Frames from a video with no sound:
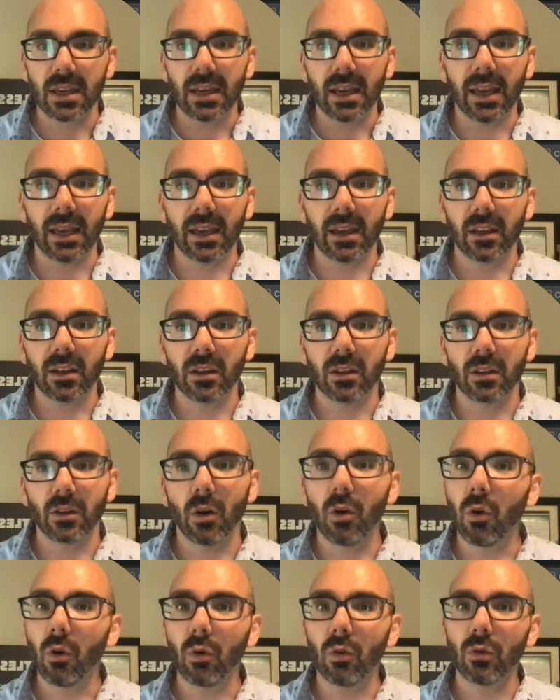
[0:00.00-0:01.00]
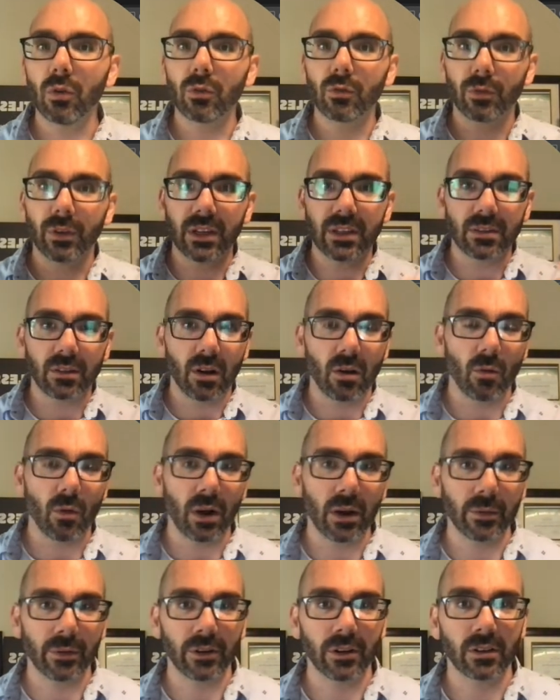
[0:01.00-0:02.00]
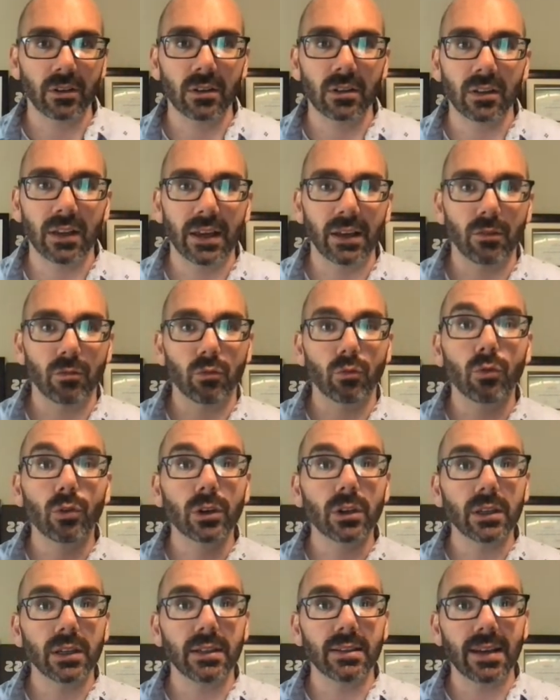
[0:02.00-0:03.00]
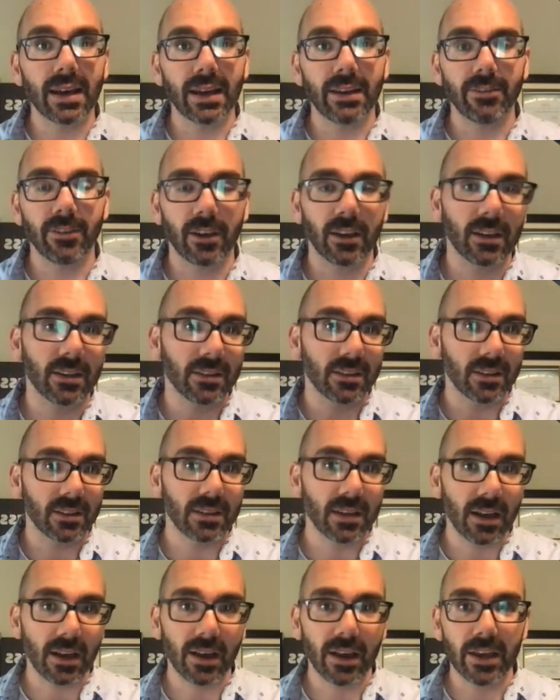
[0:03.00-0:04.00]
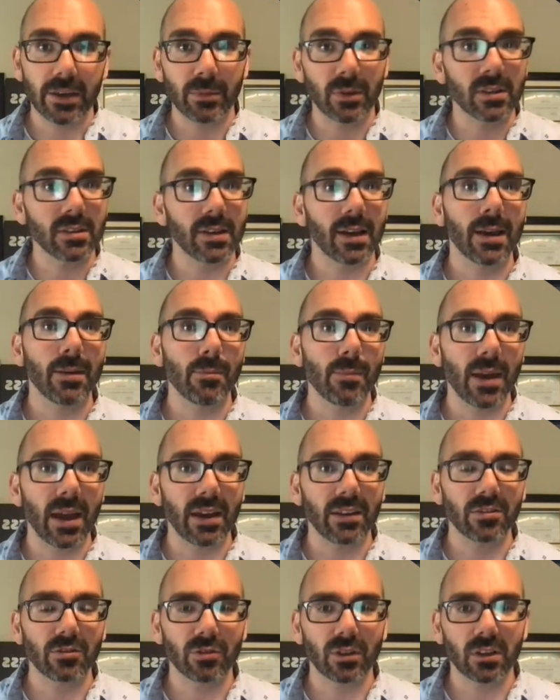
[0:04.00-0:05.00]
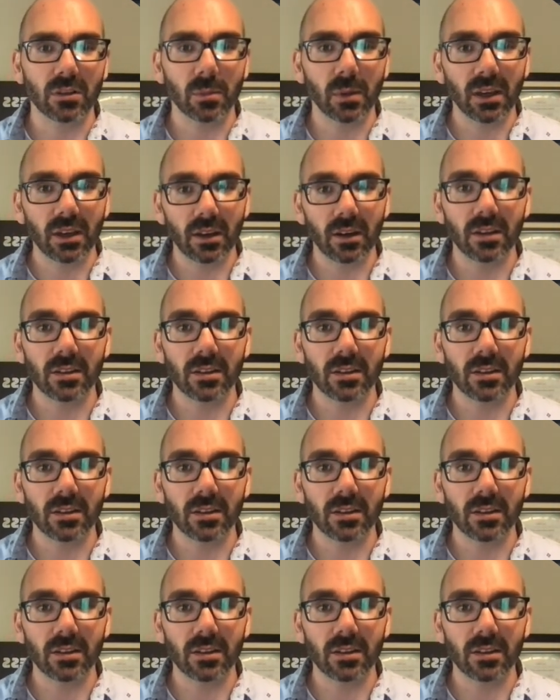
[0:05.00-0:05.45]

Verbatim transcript: And the whole reason on why we're like really diving into time and time mastery is because